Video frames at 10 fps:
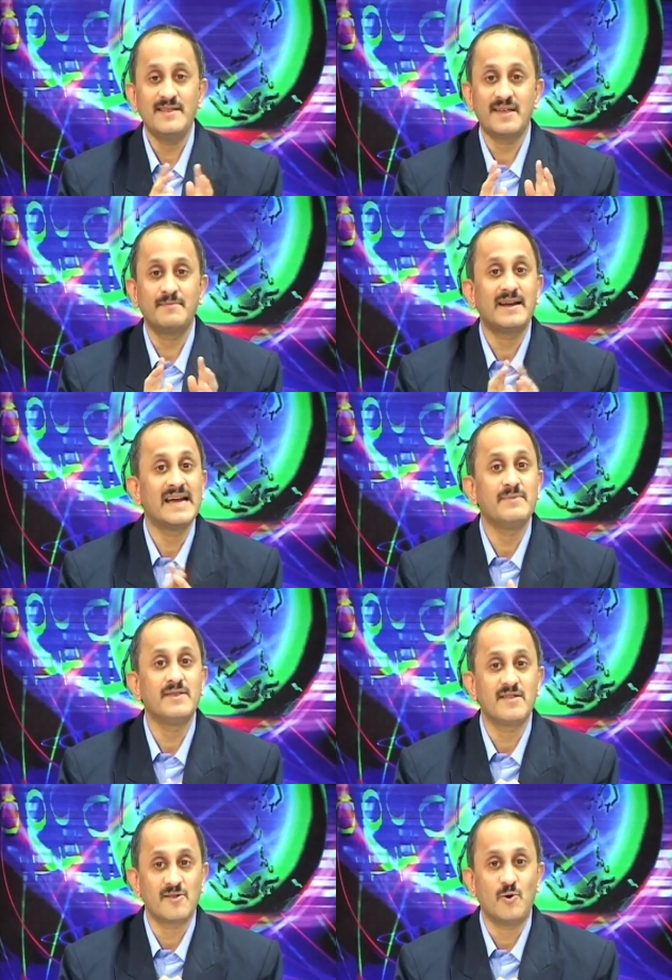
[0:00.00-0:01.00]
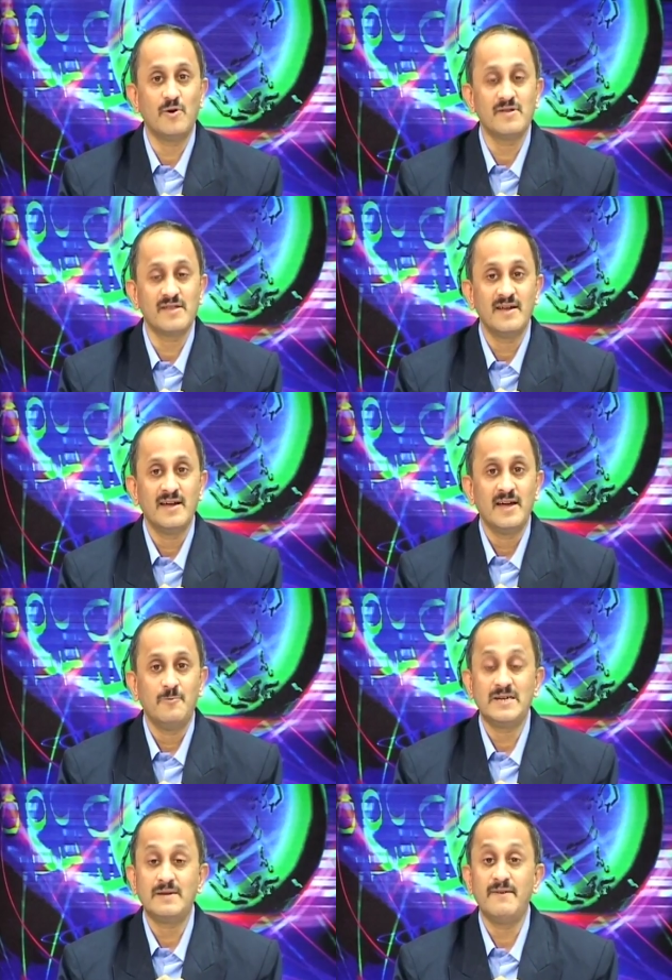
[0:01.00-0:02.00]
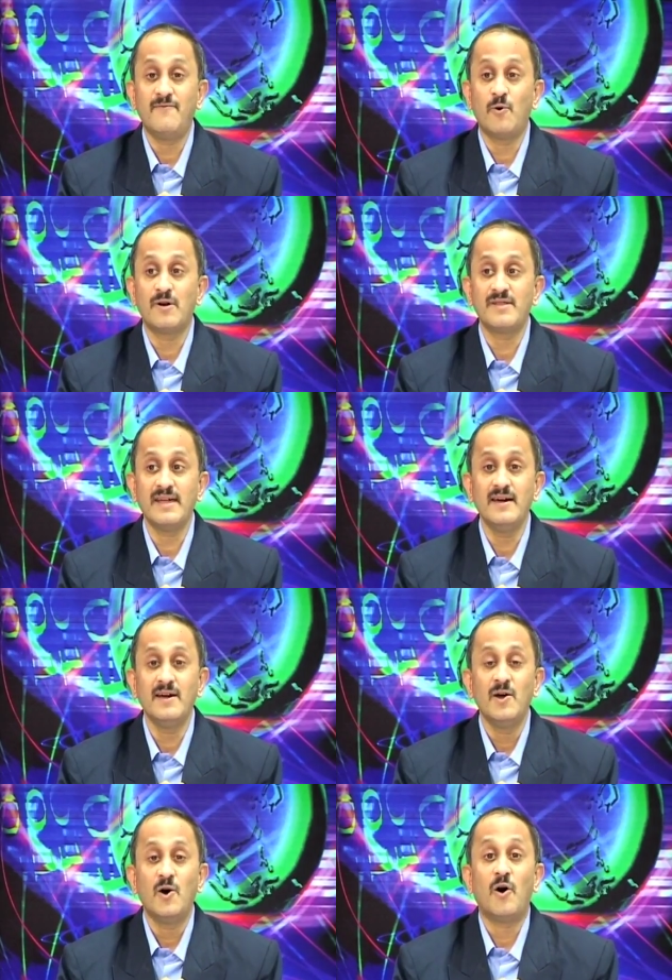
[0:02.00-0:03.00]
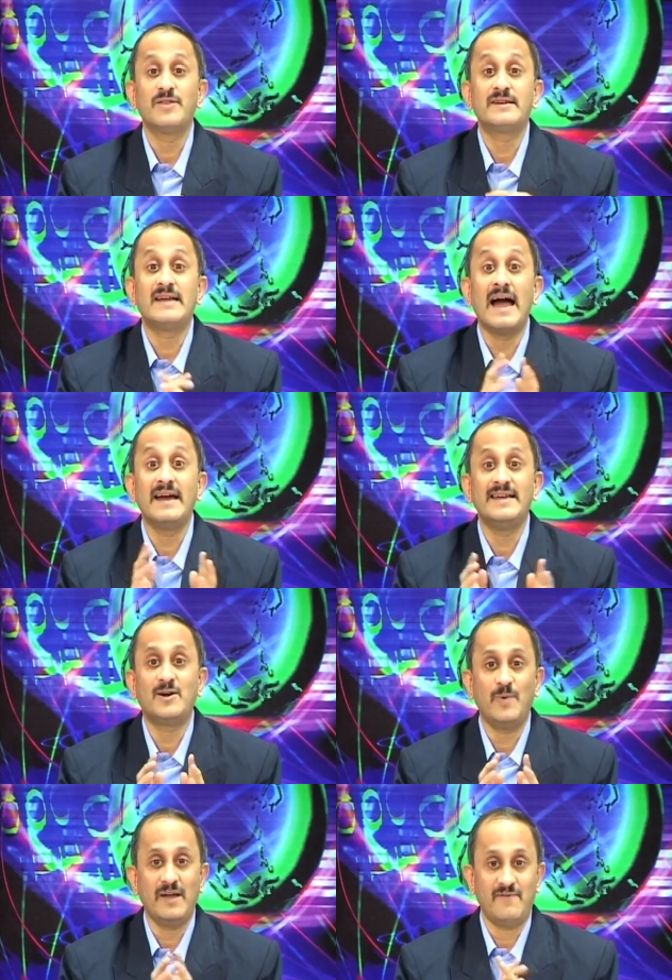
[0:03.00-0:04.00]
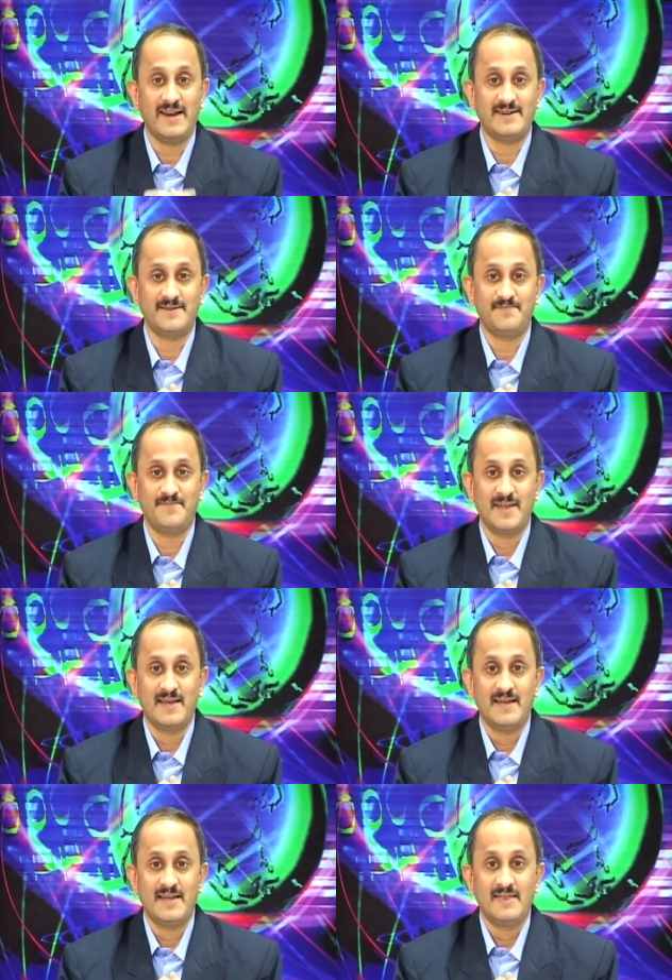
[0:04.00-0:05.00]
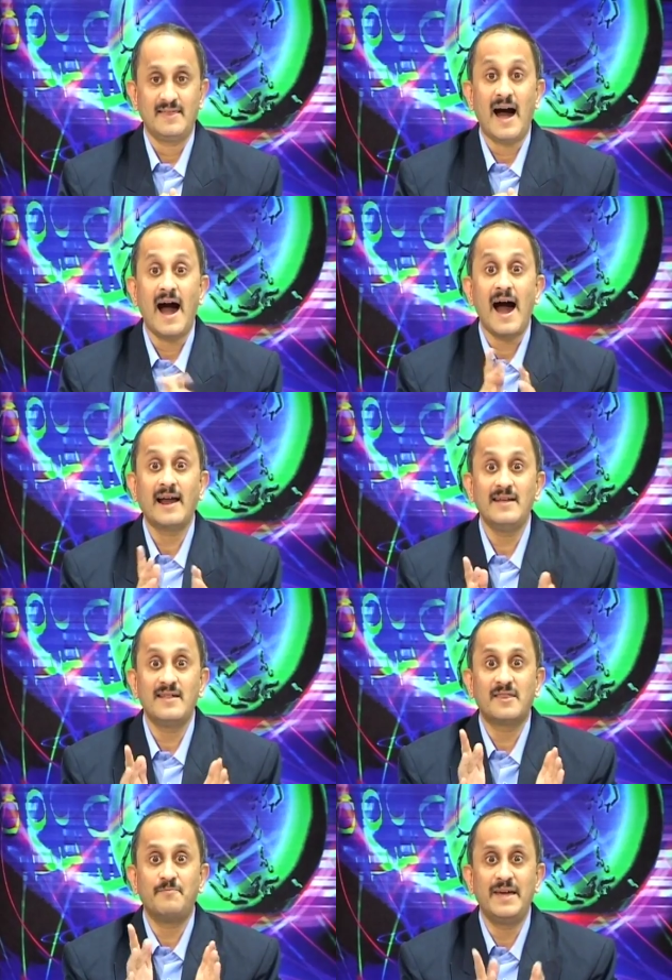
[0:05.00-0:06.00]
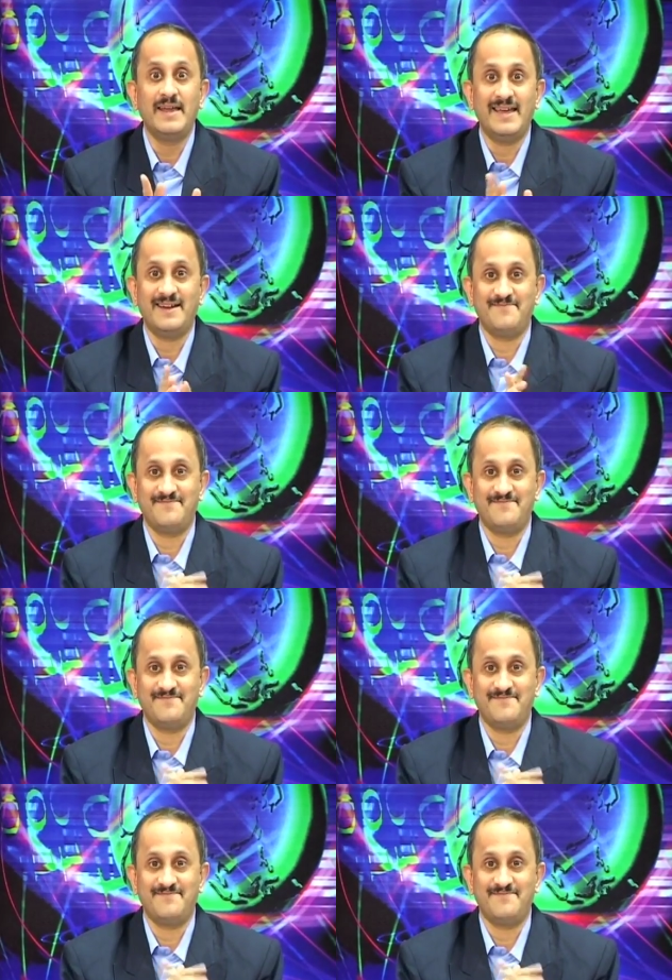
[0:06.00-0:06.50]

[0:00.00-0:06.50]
some time in this course, we shall be focusing on the dyadic wavelet. The Haar is the beginning.